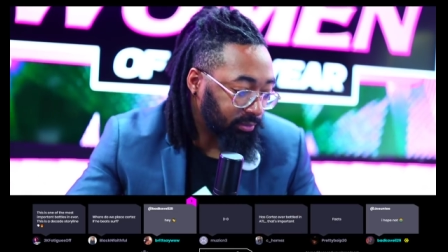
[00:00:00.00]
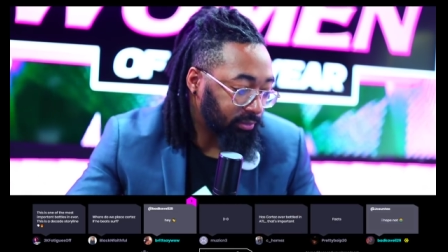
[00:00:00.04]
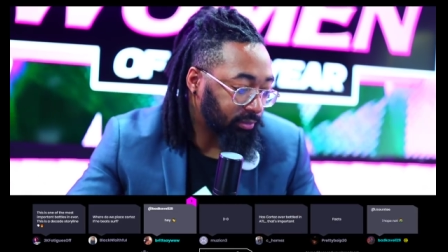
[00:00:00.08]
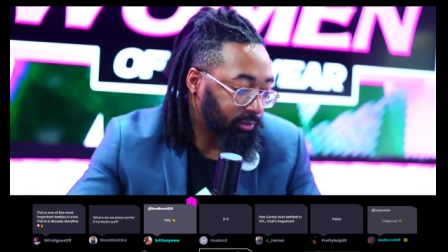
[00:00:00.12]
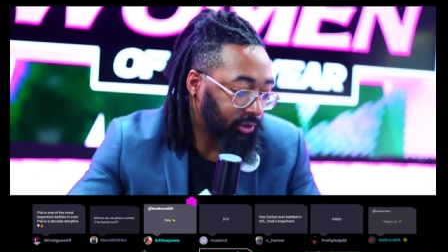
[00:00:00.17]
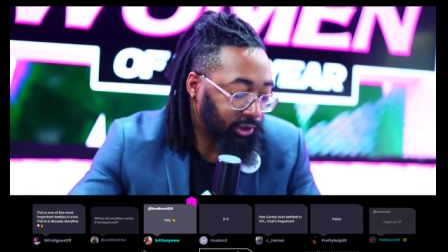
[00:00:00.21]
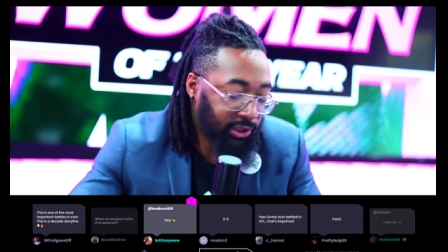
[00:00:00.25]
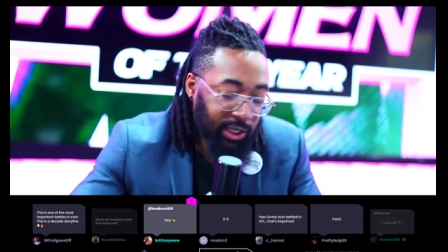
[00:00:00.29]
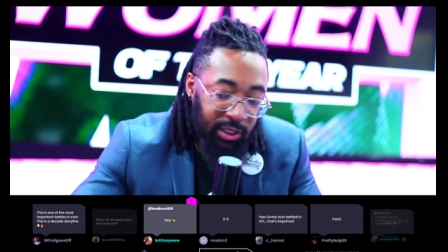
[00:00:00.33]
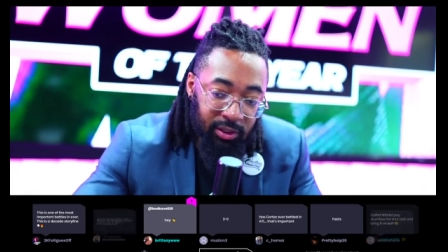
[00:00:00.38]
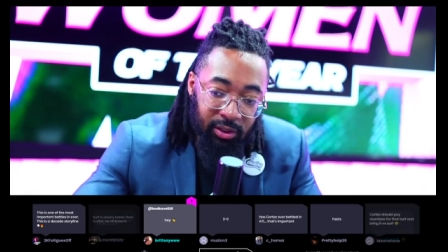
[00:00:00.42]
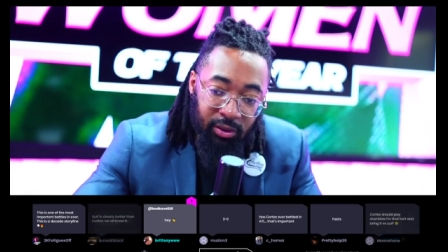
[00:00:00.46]

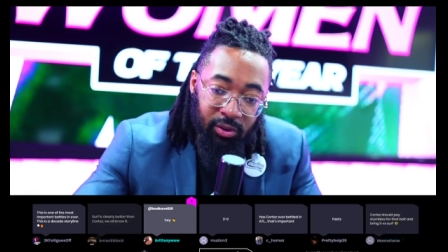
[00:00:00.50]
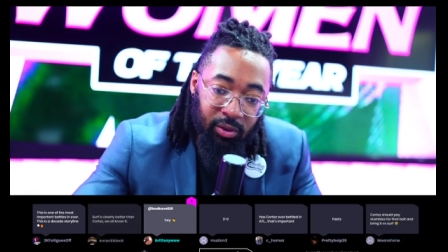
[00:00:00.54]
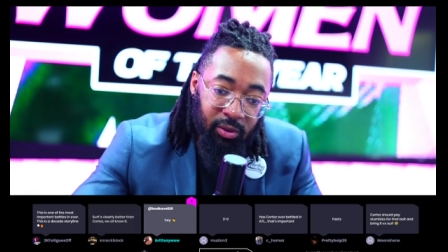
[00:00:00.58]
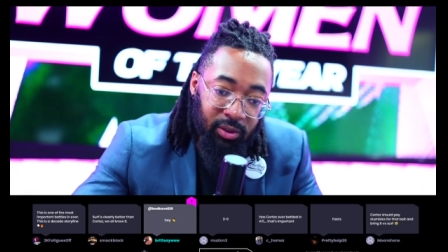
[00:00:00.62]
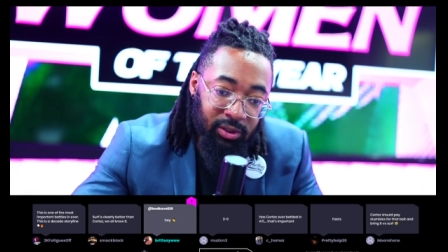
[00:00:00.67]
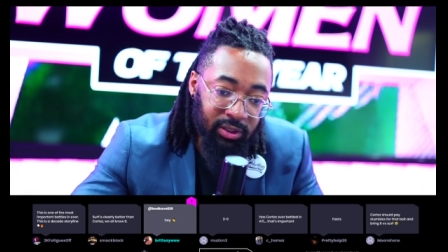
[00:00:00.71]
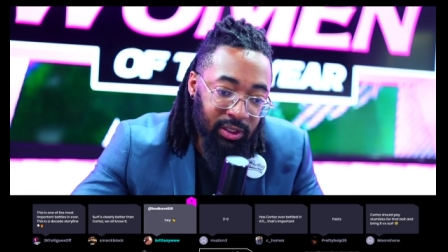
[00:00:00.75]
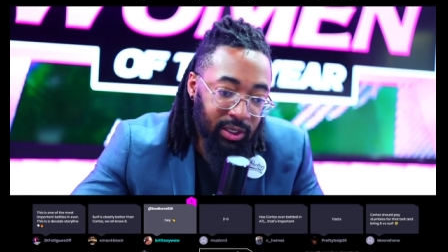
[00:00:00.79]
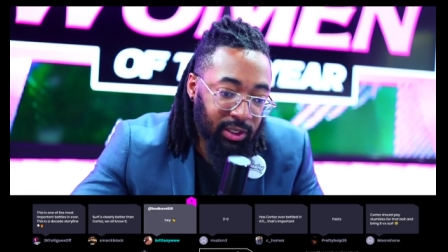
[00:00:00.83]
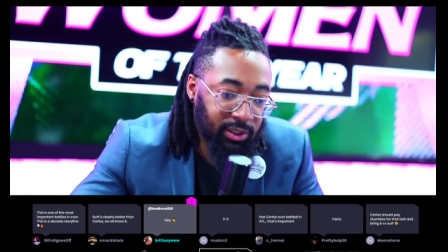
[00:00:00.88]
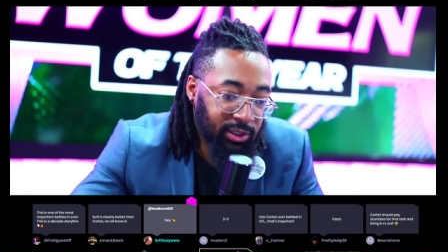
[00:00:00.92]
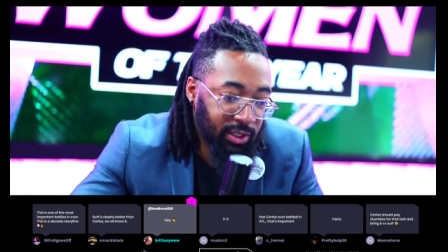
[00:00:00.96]
Shout to
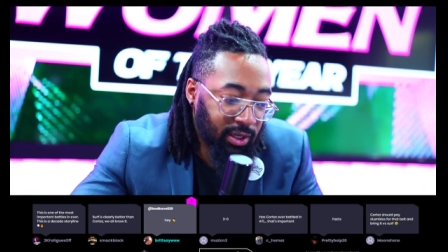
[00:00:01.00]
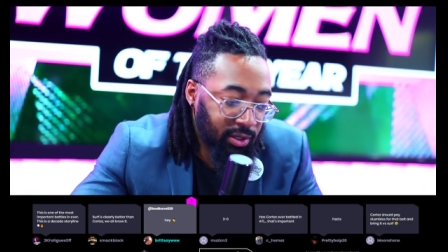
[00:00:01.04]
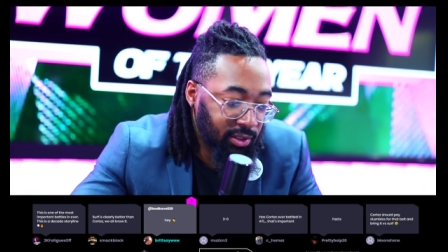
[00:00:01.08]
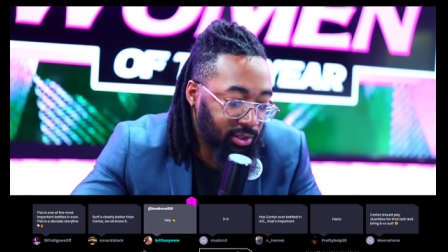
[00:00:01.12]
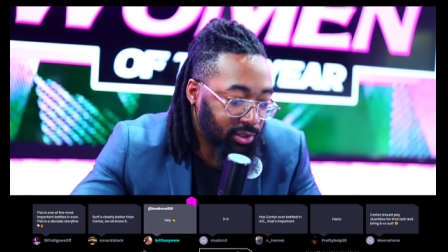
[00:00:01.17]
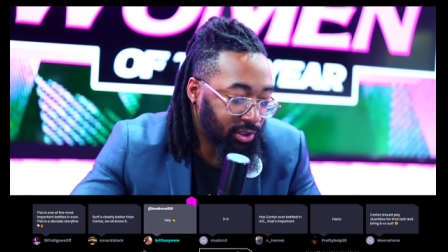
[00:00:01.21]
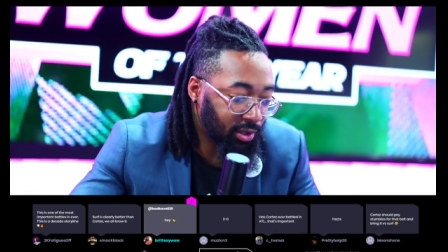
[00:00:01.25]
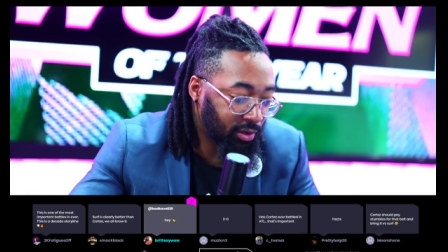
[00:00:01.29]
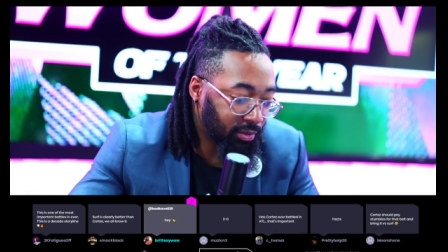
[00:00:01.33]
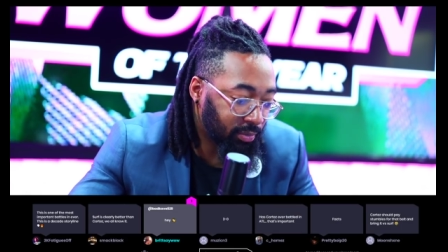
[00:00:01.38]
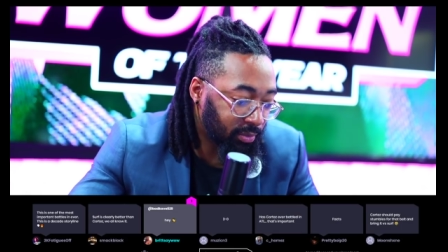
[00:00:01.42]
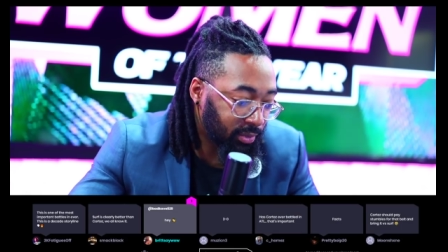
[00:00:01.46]
Cortez, shout to
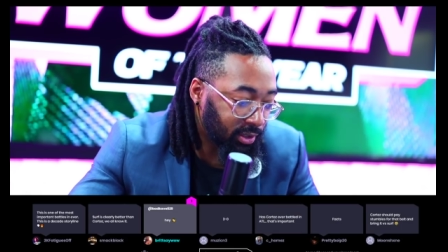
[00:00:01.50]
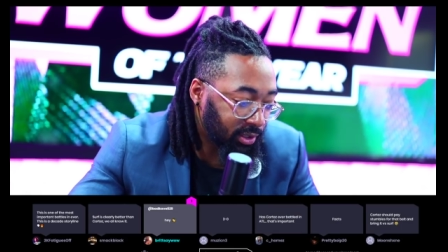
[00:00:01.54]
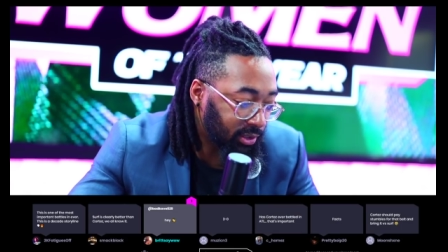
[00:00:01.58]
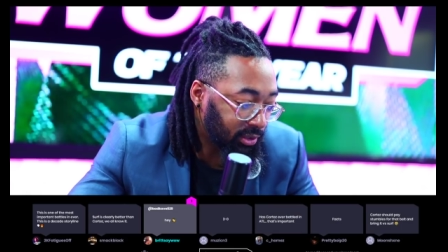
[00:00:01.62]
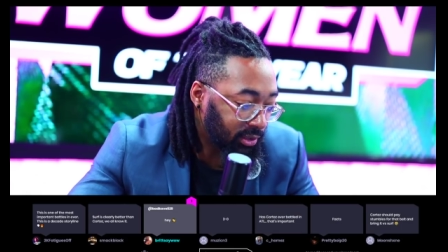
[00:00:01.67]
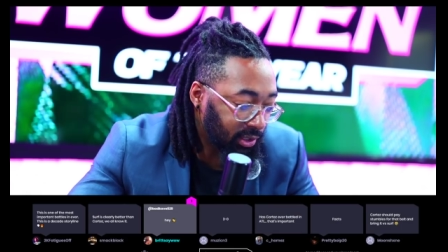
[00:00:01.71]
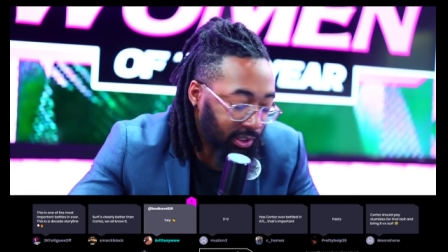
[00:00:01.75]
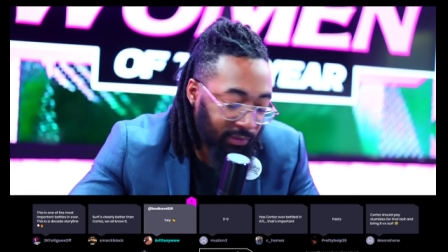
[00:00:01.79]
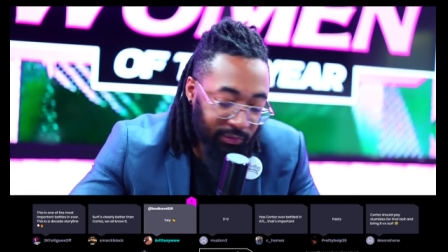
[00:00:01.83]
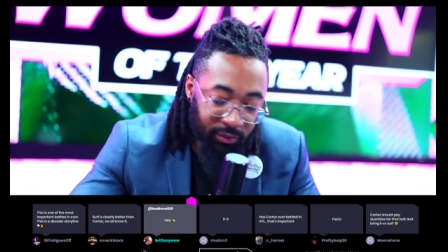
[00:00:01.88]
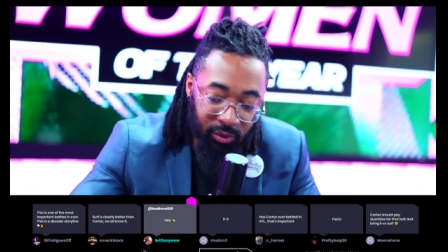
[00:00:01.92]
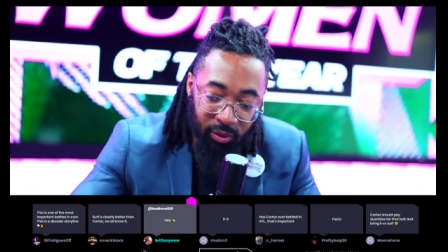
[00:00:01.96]
Surf, but
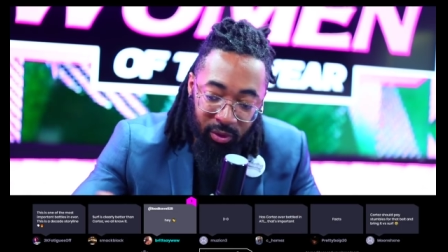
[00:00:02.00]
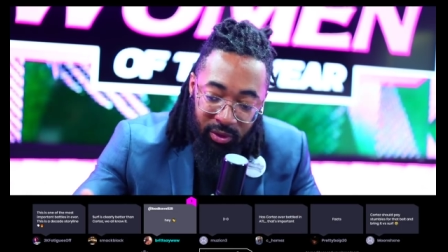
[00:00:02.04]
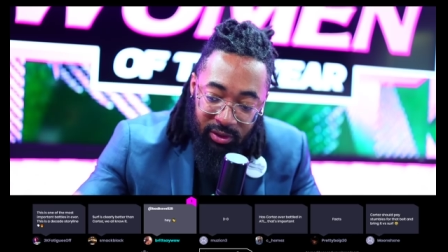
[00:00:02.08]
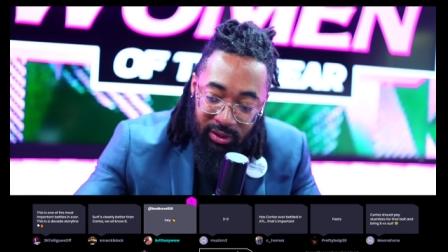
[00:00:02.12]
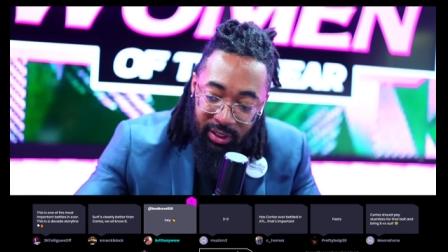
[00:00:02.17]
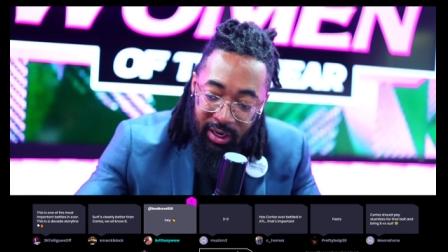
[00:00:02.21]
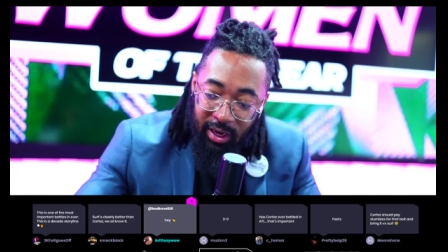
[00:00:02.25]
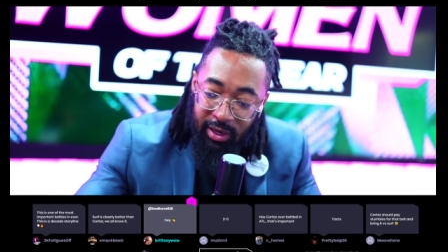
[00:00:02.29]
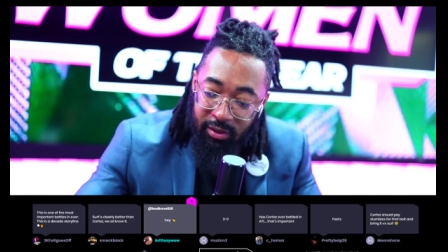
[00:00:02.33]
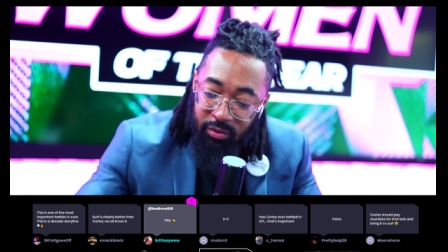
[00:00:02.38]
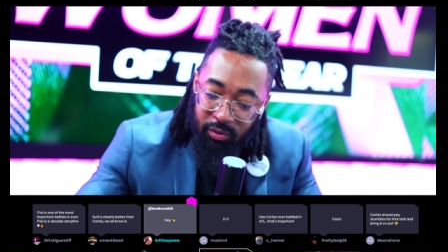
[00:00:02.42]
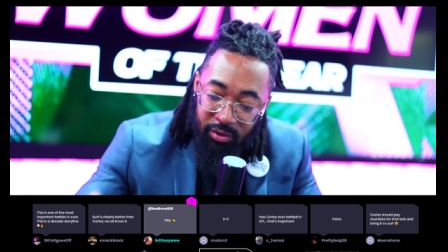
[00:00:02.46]
if
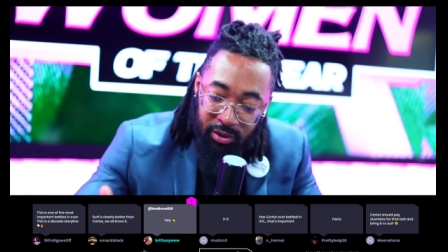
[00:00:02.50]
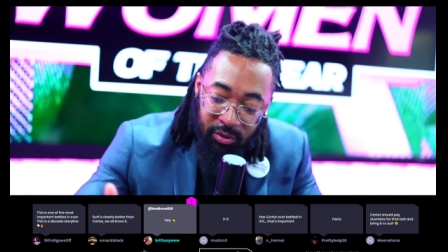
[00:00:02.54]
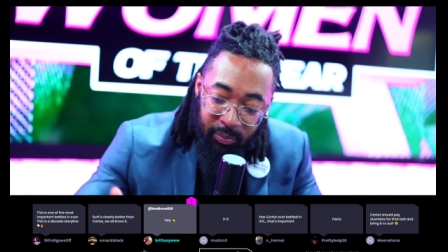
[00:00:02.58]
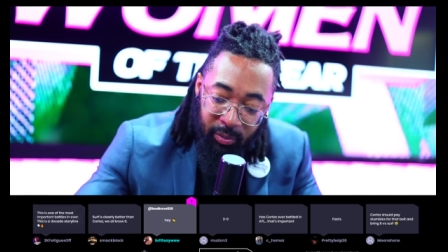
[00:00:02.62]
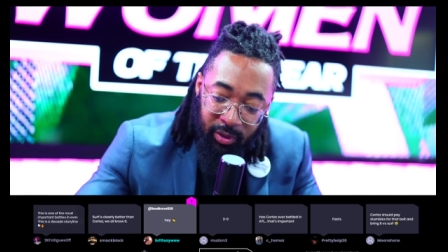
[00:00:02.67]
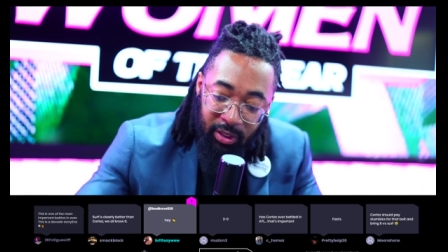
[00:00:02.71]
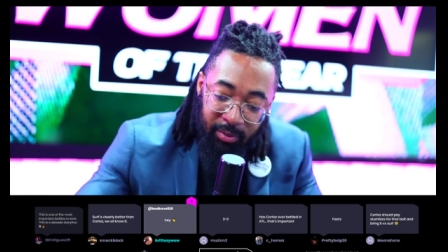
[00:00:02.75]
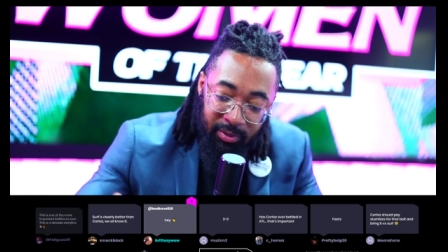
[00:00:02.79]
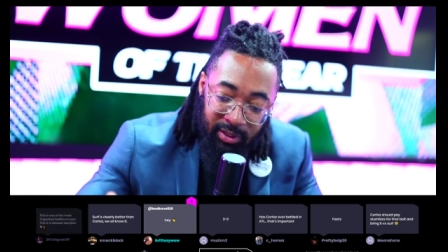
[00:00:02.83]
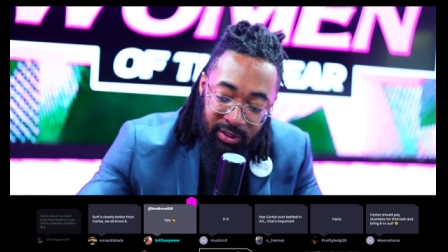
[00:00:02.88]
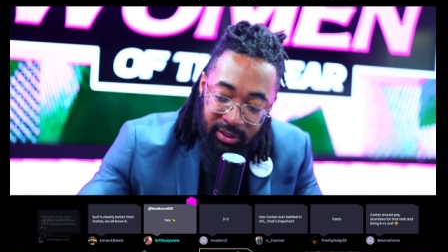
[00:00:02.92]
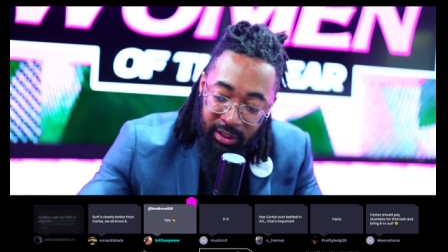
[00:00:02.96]
Cortez was putting
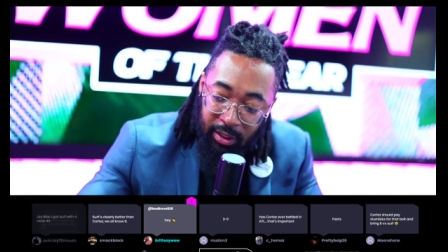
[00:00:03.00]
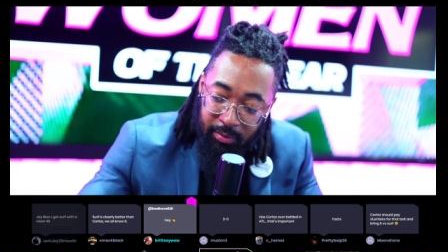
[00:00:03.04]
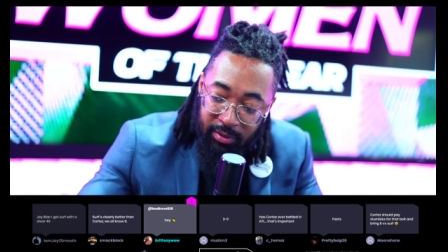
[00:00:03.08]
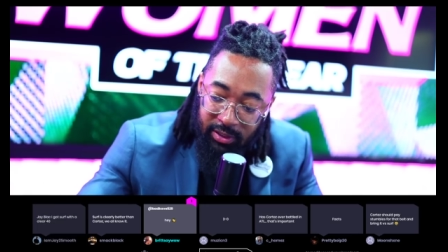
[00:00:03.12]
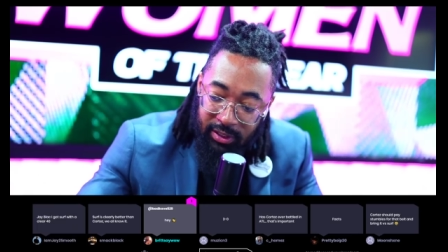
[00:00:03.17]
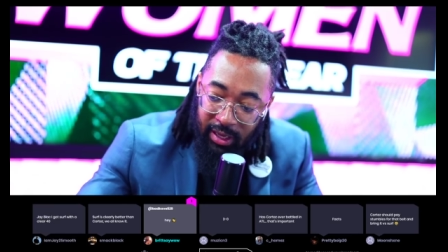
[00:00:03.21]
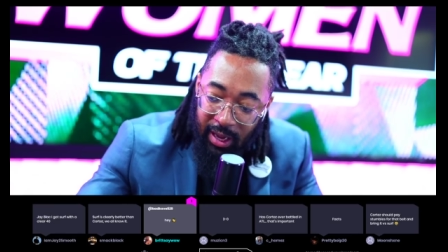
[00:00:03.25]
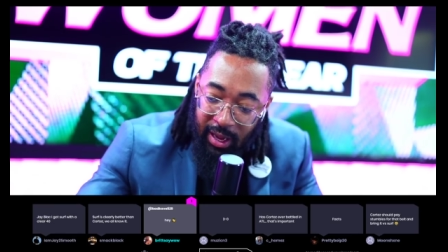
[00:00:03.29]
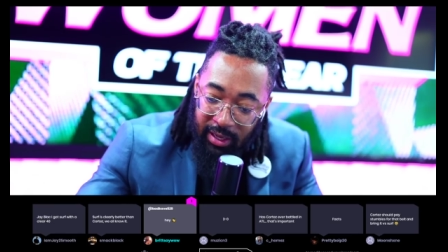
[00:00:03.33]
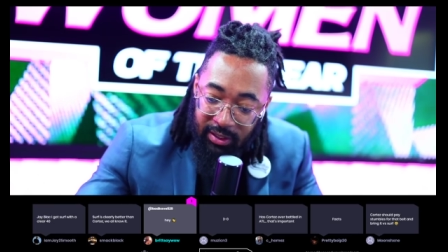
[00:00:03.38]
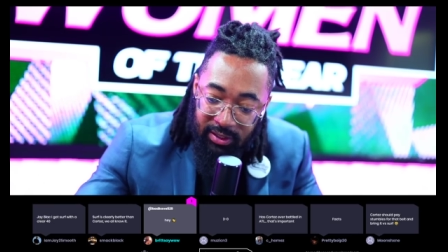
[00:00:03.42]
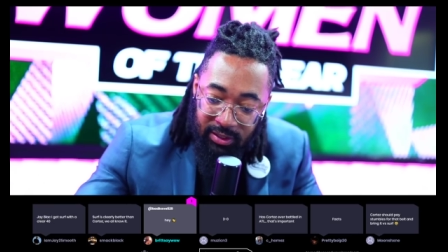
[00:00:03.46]
up the same
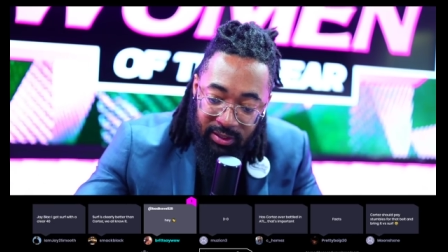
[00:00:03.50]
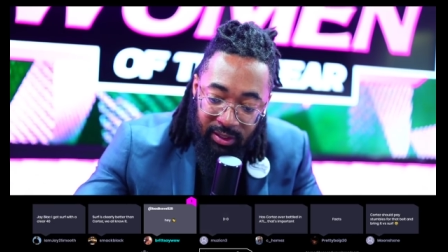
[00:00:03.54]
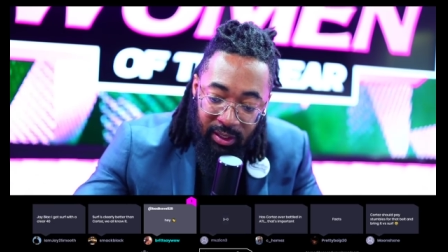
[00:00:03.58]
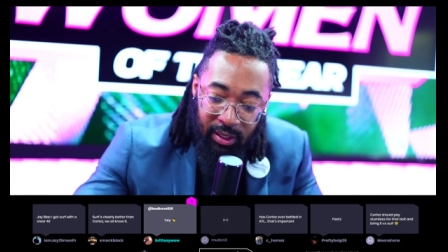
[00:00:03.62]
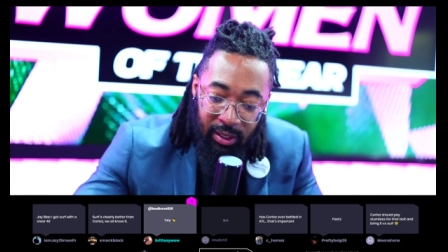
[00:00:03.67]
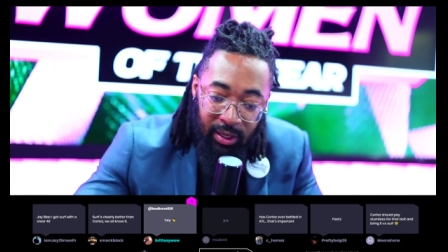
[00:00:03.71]
stats,